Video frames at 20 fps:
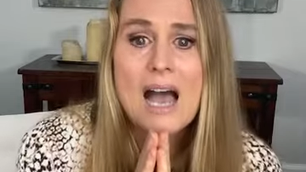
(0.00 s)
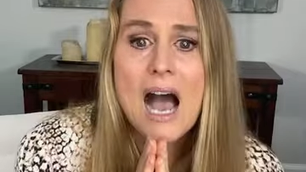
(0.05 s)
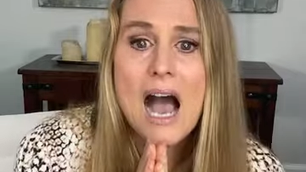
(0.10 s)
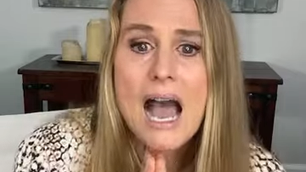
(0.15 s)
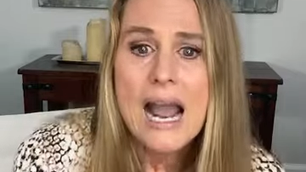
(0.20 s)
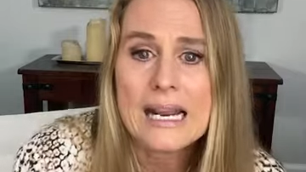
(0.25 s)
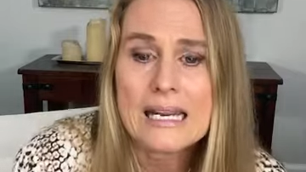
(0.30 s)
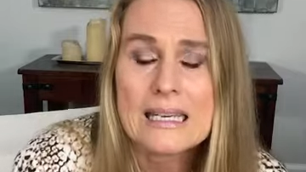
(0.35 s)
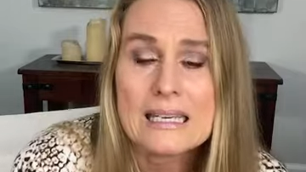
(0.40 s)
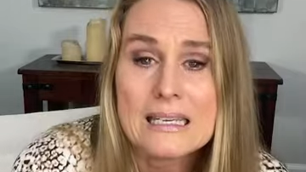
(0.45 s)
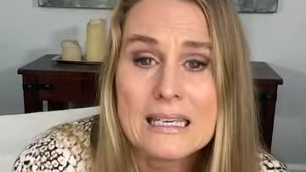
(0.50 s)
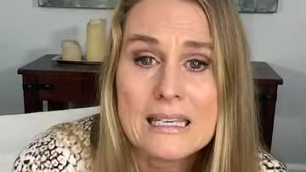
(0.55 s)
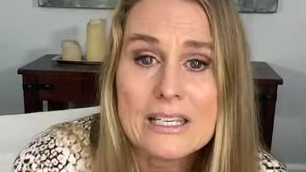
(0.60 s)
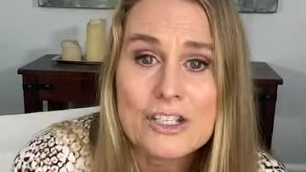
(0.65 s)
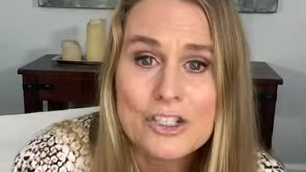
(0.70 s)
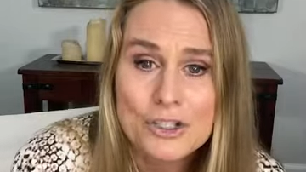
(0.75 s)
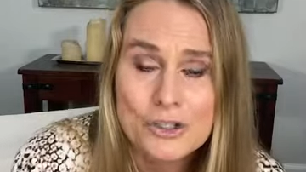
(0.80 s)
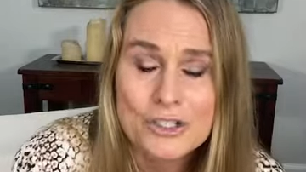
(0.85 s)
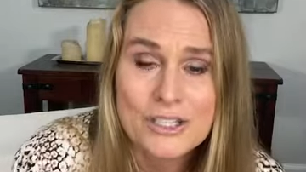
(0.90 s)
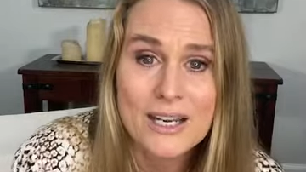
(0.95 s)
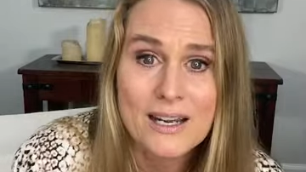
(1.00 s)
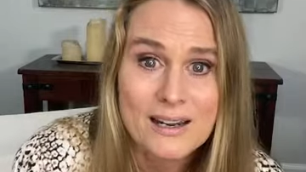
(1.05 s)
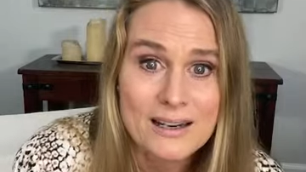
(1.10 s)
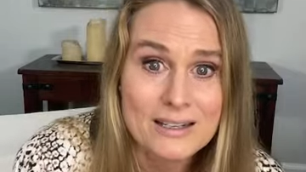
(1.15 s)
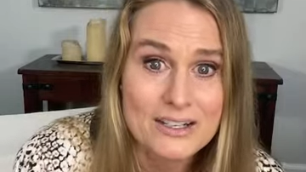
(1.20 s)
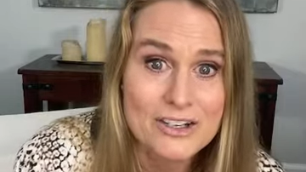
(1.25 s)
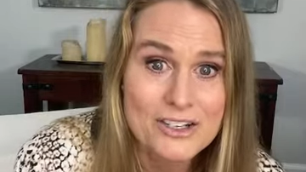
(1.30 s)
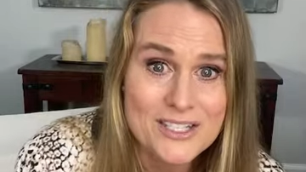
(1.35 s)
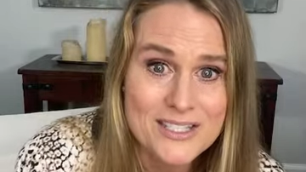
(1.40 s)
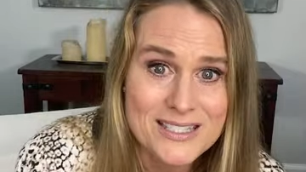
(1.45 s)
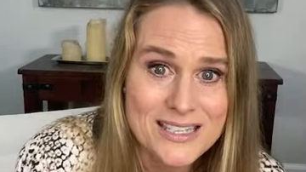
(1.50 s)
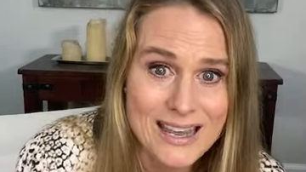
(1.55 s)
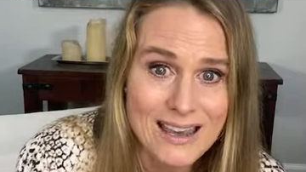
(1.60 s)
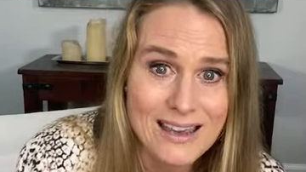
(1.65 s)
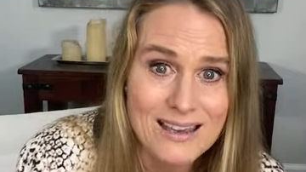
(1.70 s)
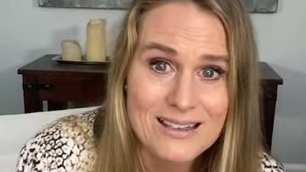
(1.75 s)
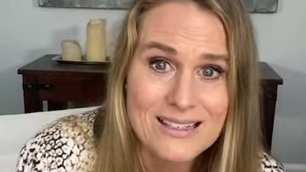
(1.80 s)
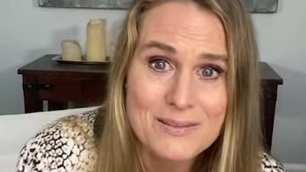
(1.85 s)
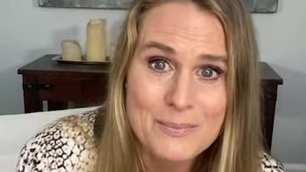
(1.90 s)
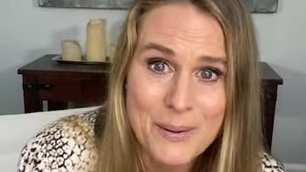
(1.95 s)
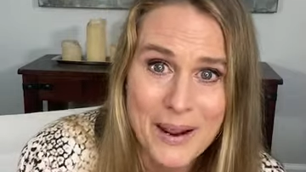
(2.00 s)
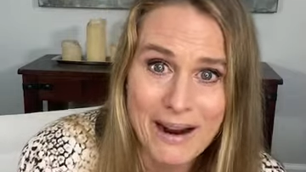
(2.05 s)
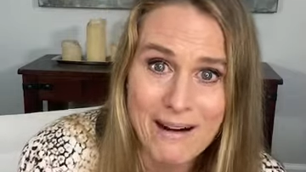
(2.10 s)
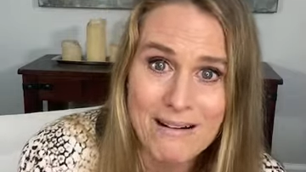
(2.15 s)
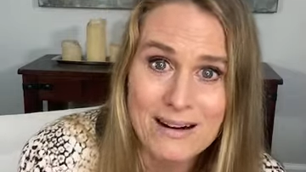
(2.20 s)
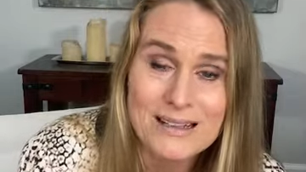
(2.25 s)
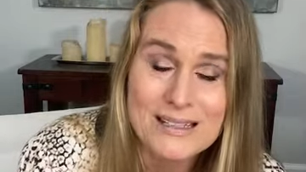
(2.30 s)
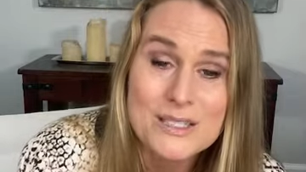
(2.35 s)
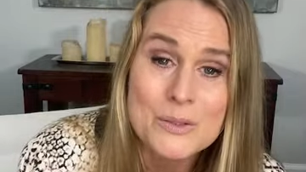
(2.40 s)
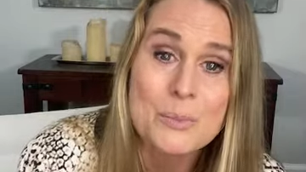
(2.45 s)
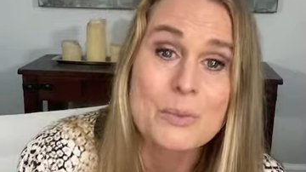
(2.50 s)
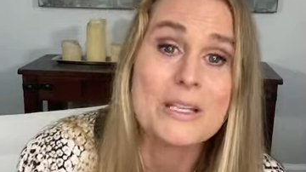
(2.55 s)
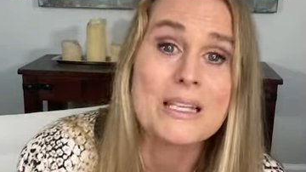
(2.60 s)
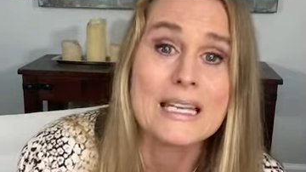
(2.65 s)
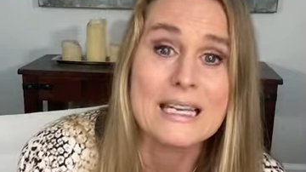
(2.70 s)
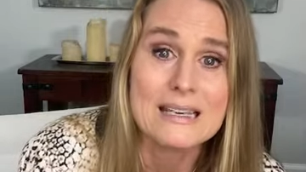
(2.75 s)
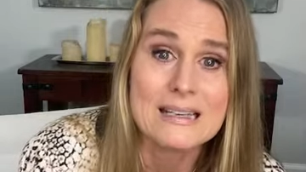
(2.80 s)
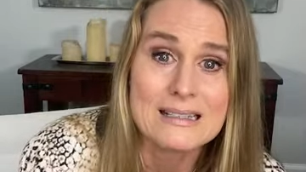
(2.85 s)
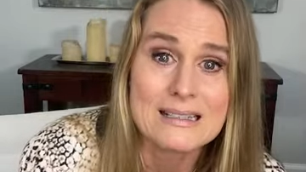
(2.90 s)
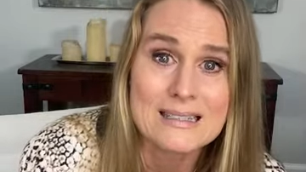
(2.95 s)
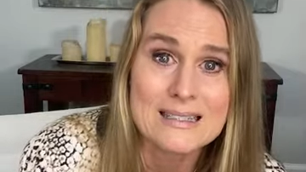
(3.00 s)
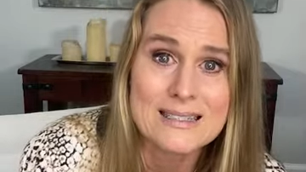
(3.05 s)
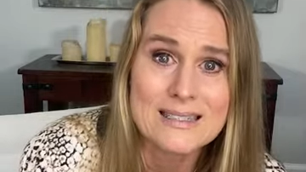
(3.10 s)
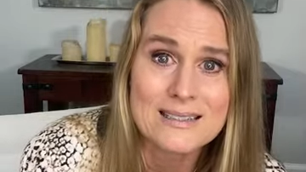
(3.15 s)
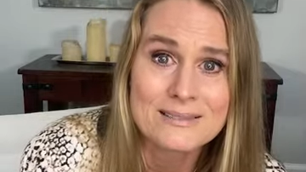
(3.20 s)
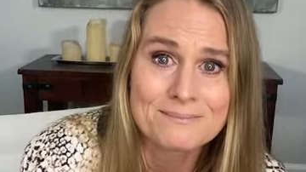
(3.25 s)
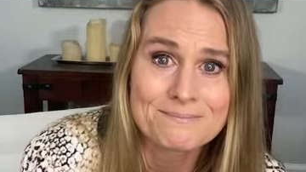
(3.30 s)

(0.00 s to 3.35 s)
I need you to understand, parents, please.